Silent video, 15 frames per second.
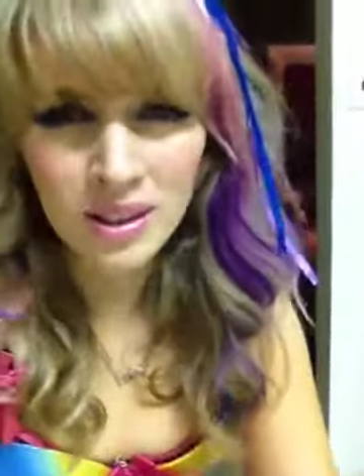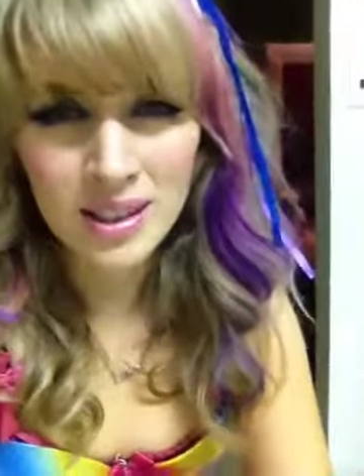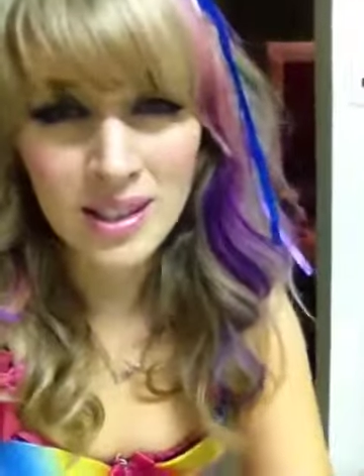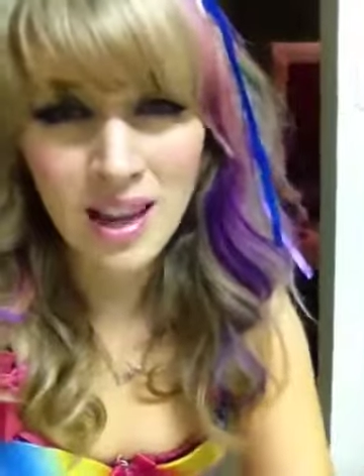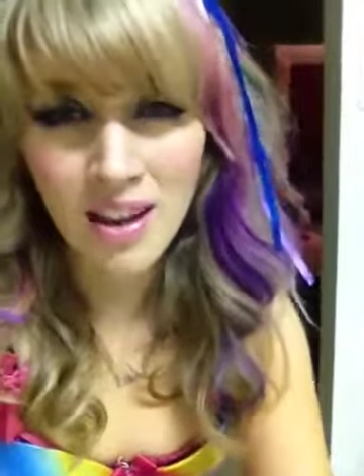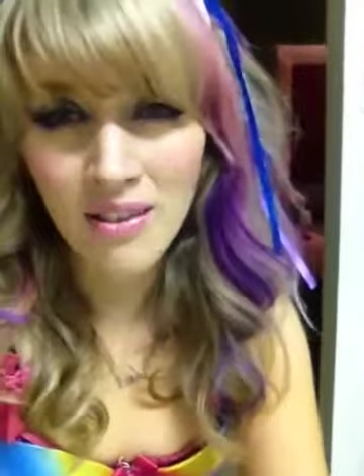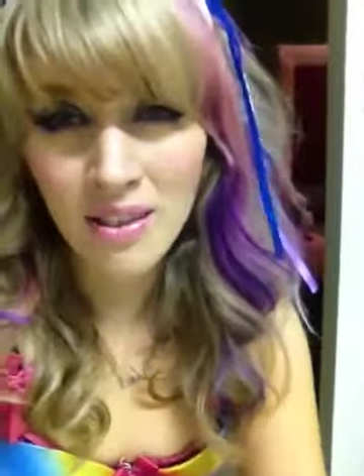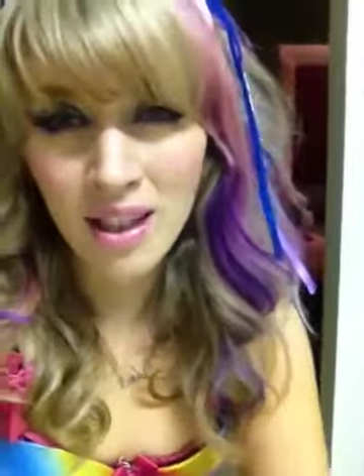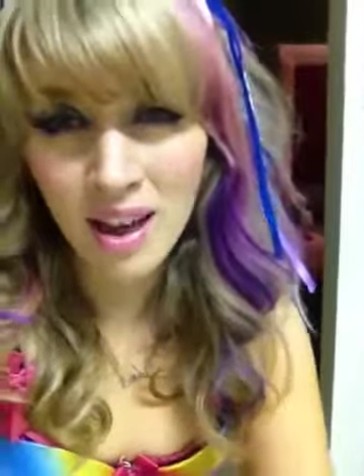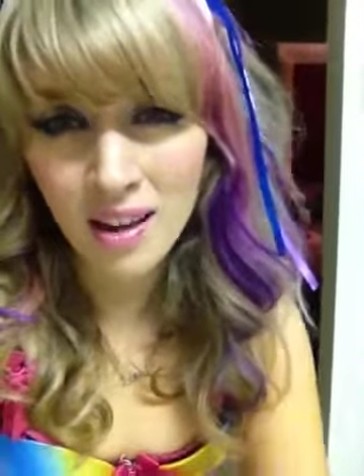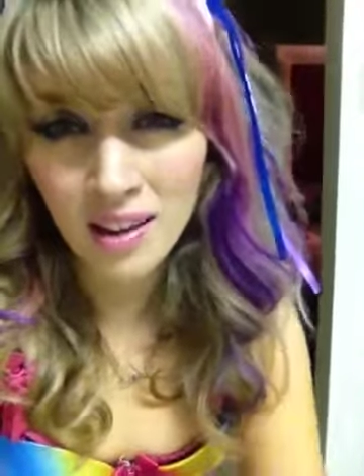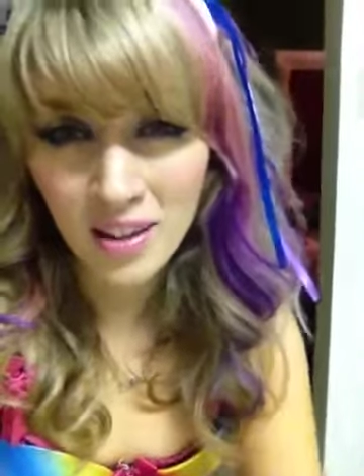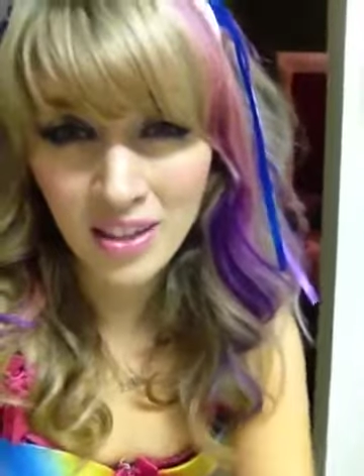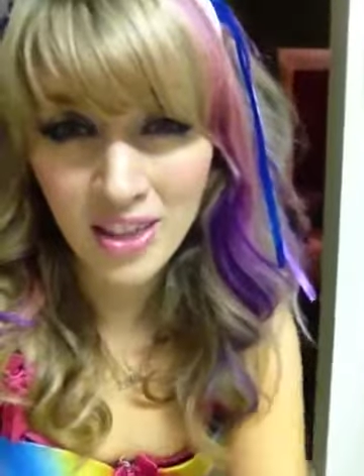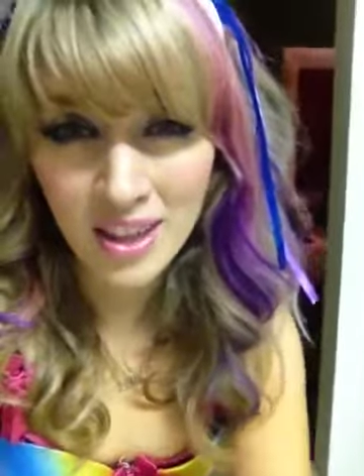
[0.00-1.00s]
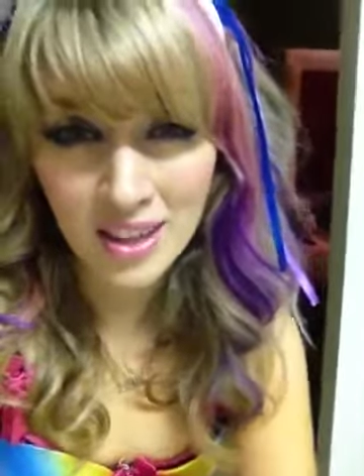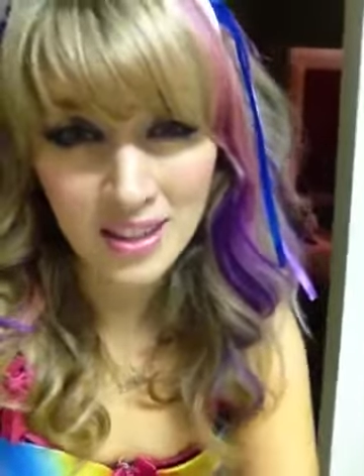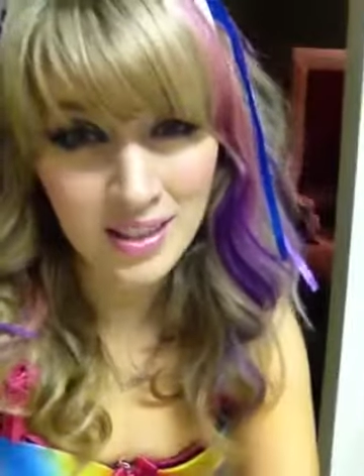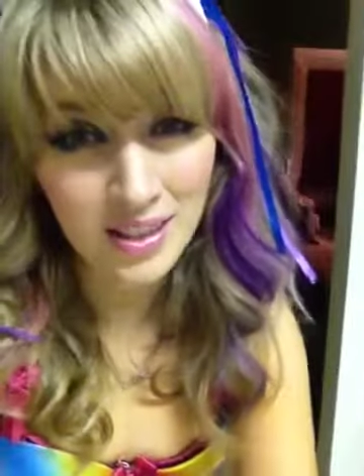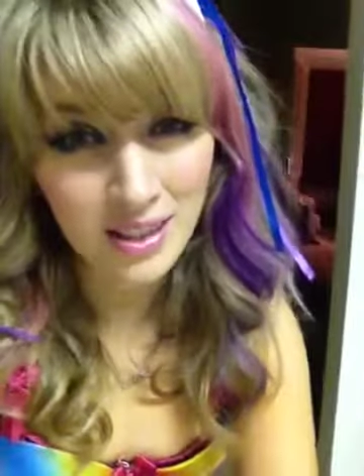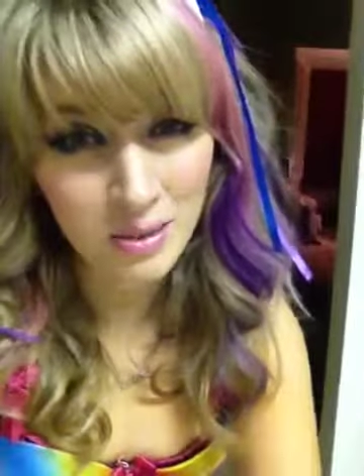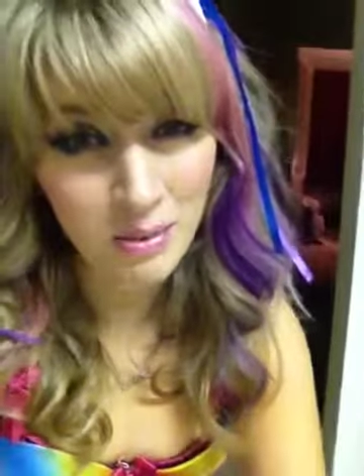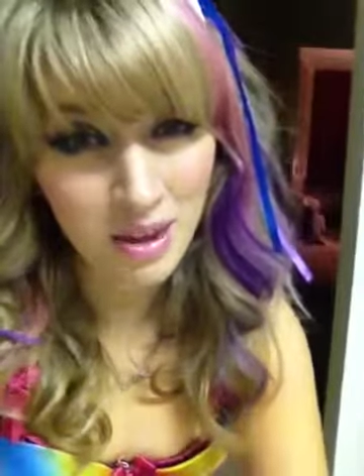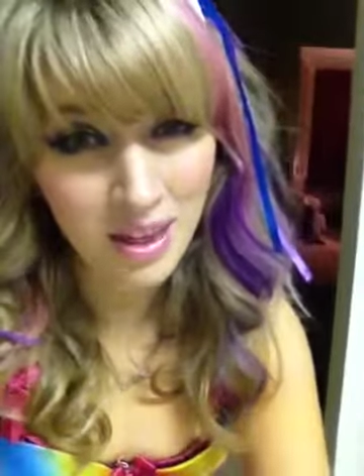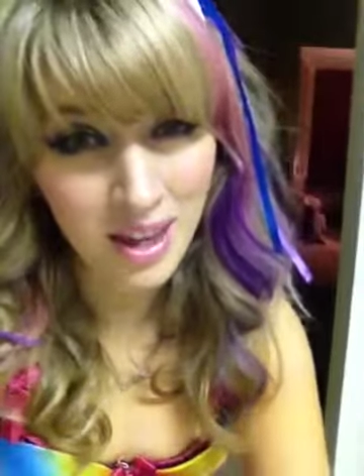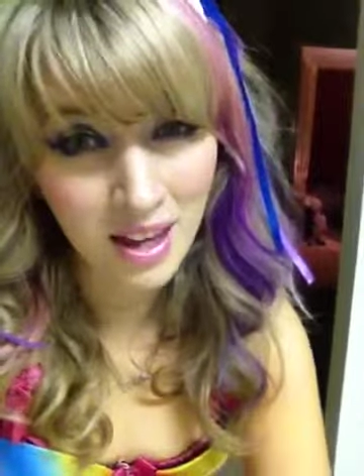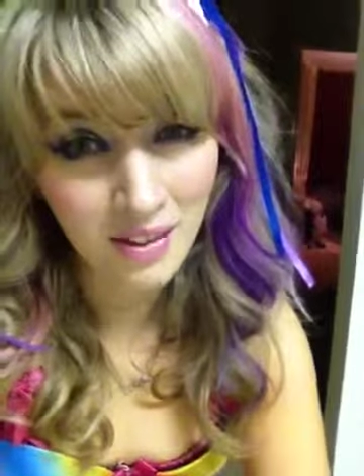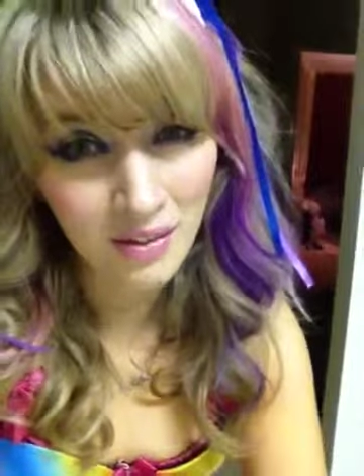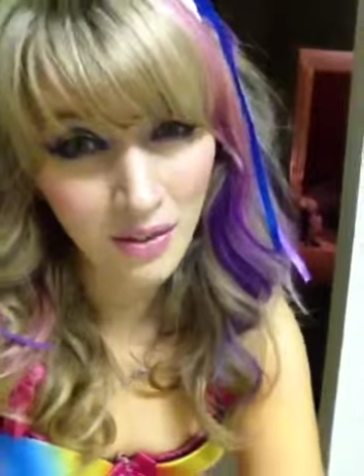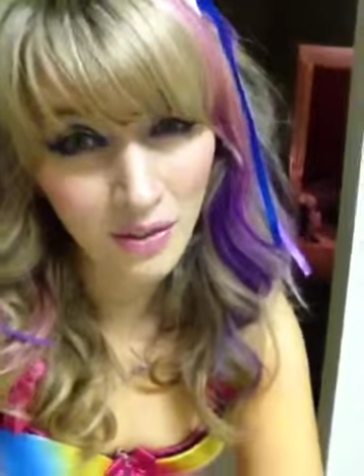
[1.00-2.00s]
because I have a lot of good things to be
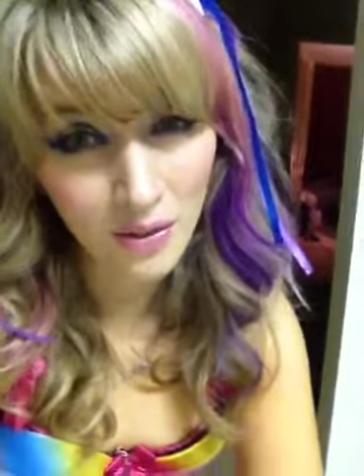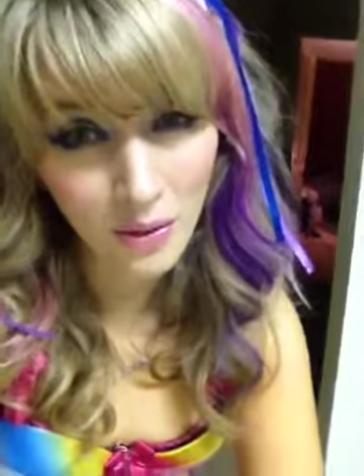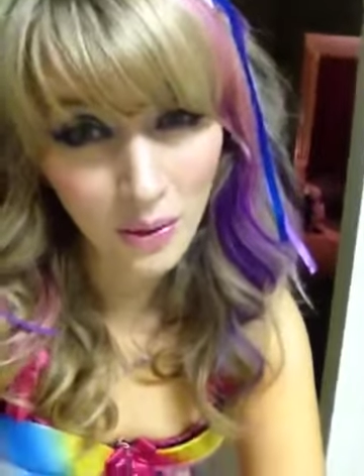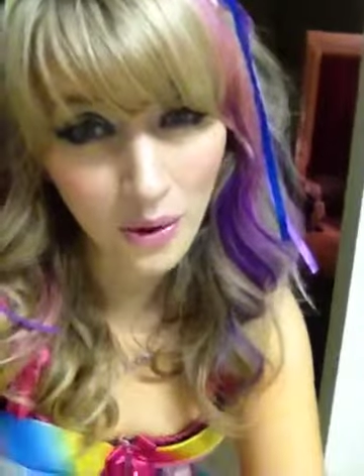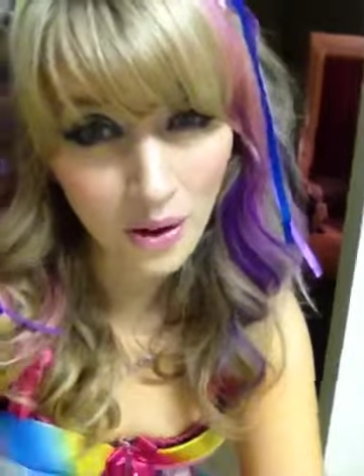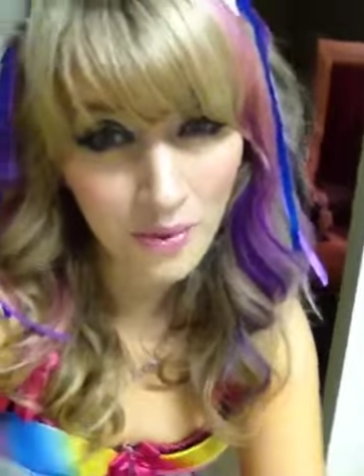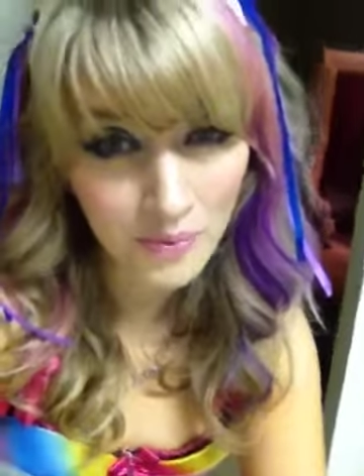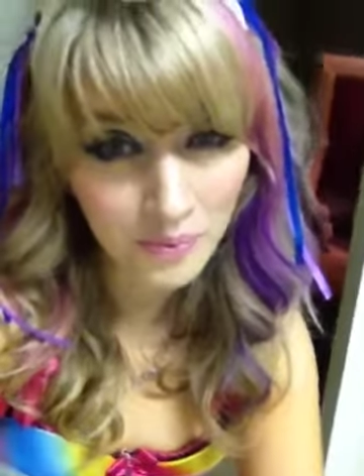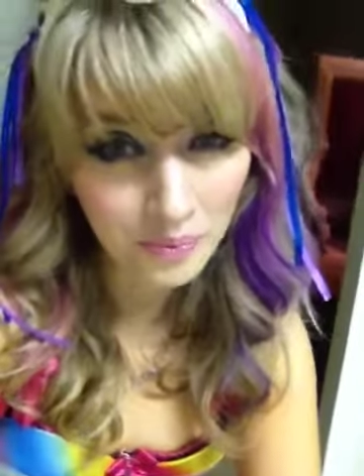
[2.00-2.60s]
thankful for.